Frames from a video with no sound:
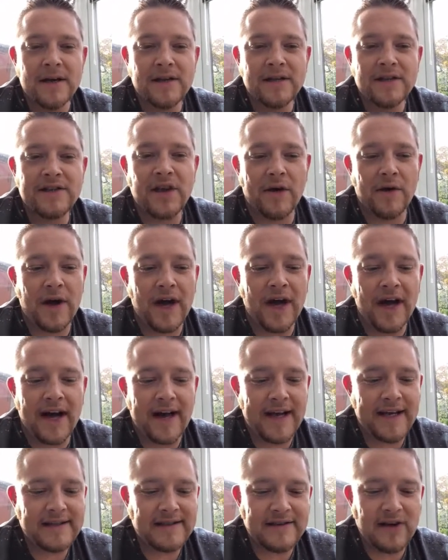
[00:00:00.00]
So
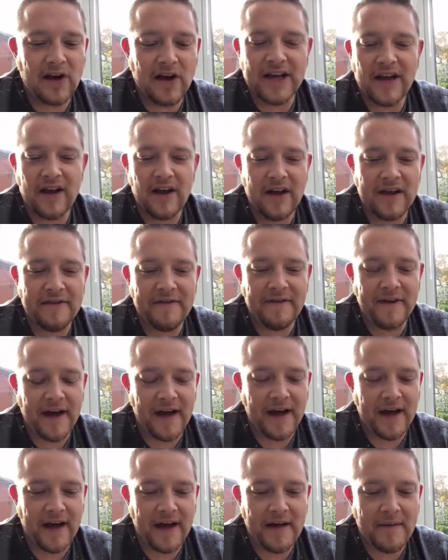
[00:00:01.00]
it started life
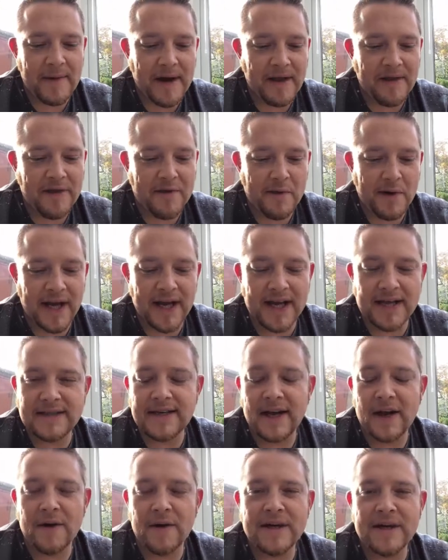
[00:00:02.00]
about 3 years
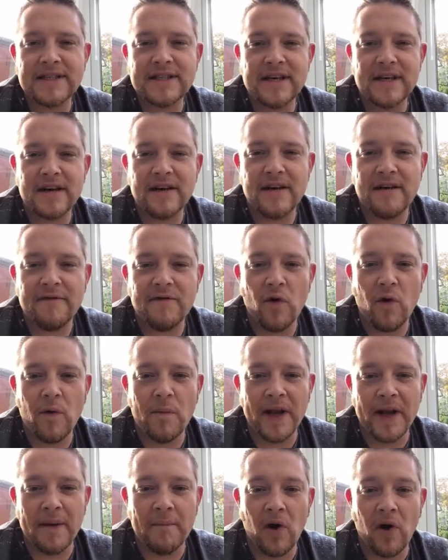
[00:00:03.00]
ago as a
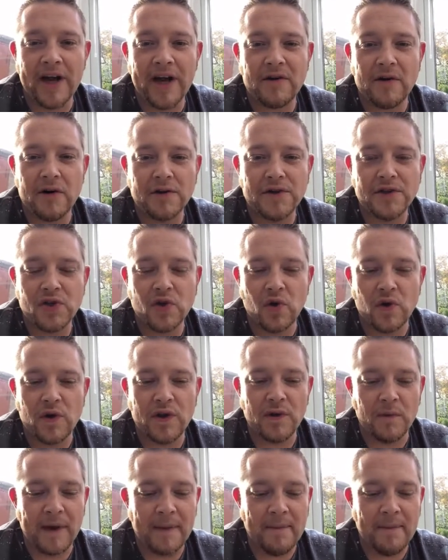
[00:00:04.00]
4-minute micro short
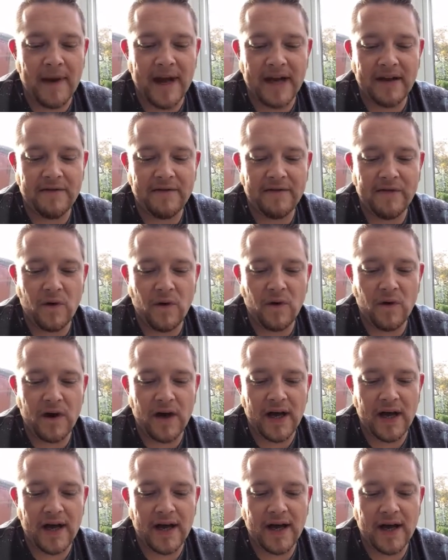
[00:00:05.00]
that we made for
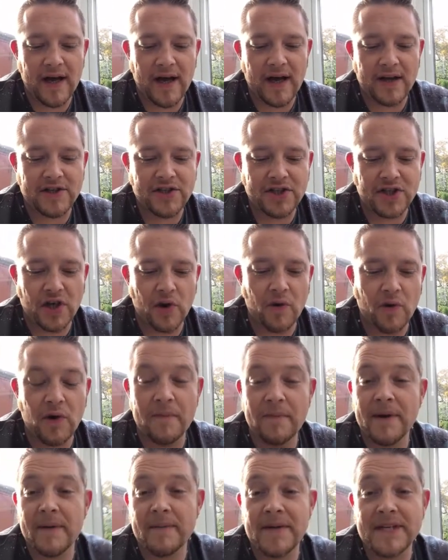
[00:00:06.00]
a show
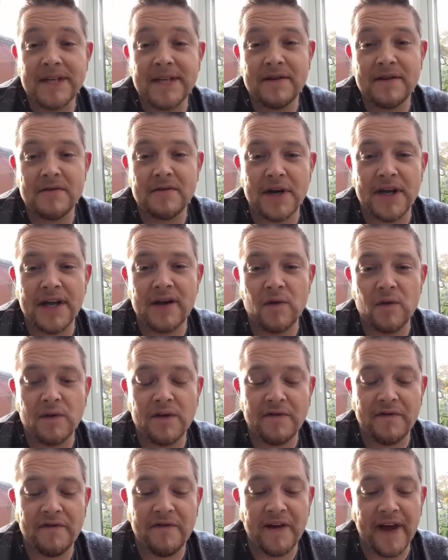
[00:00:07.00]
on BBC Three
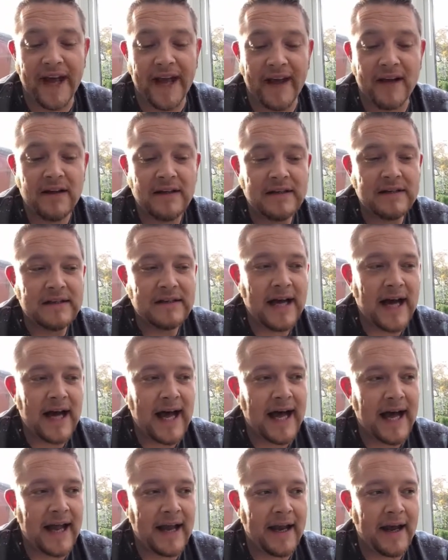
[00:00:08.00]
called The Fear,
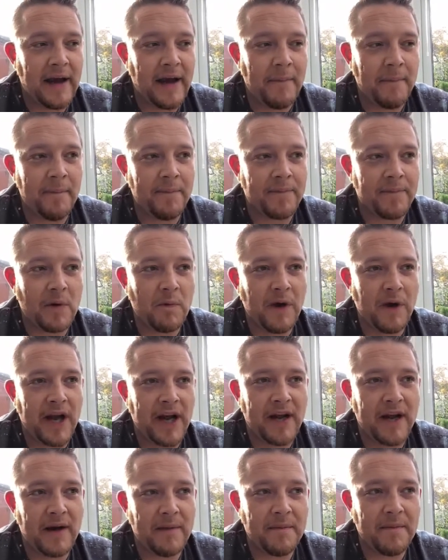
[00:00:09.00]
and we
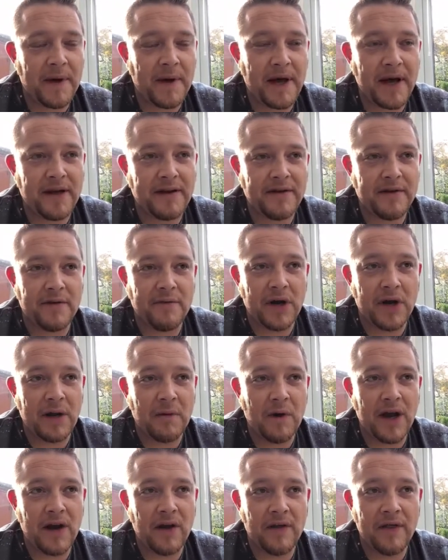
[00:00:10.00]
ended up doing really
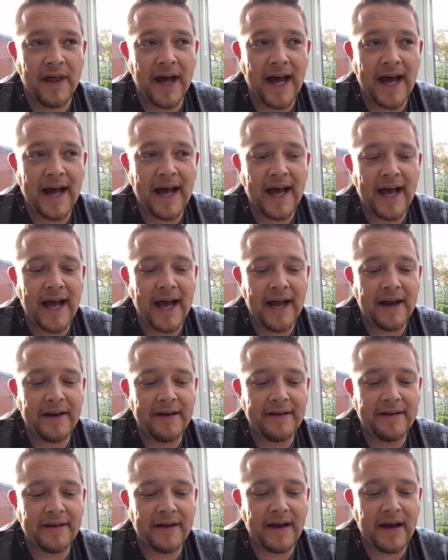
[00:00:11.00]
well on that. And